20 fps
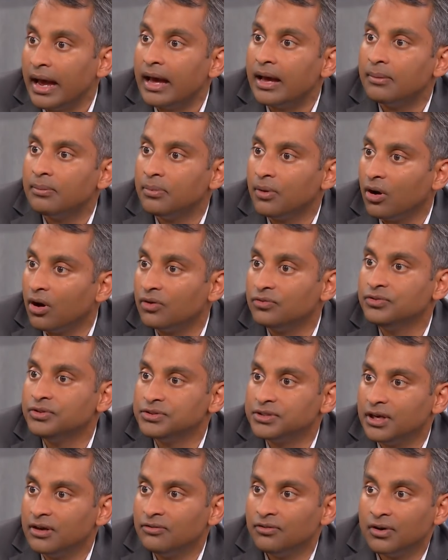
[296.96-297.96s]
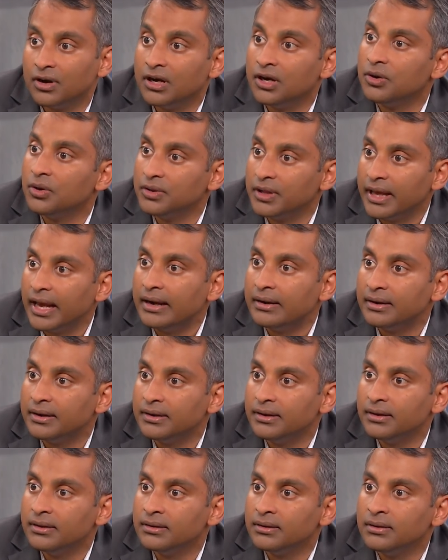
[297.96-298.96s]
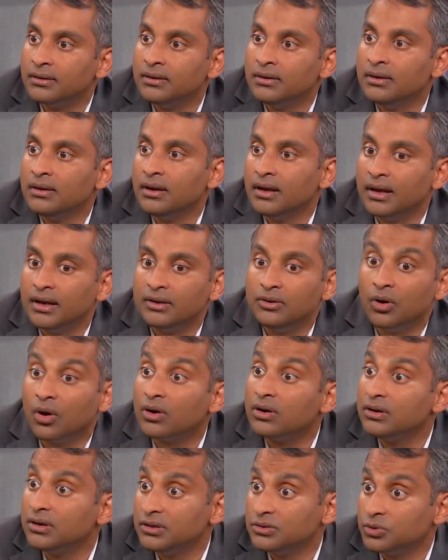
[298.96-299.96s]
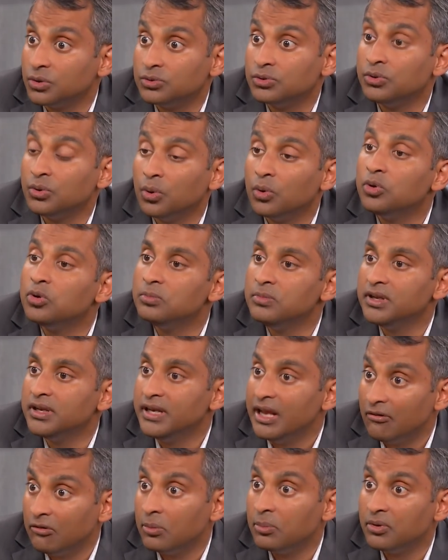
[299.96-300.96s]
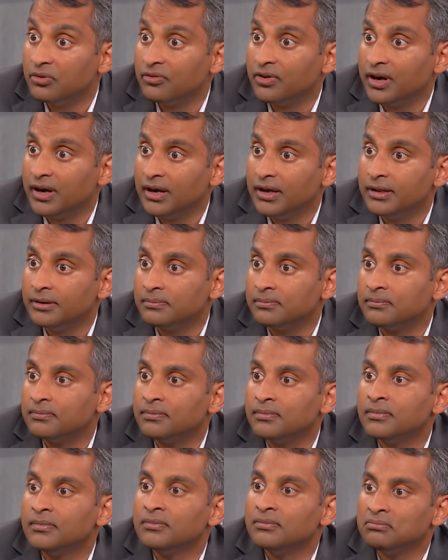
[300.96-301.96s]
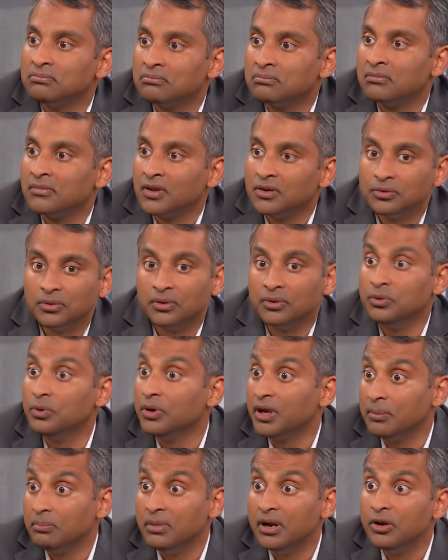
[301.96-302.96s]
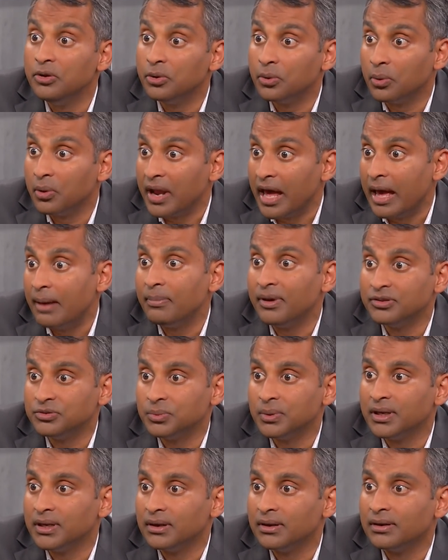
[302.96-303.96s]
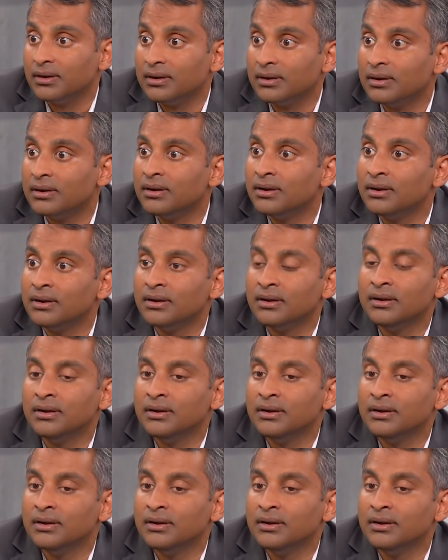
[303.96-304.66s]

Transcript: app off the shelf, run it on the Cat9K, and Docker is also known to be developer friendly. True. So you can build your own app as well. Okay.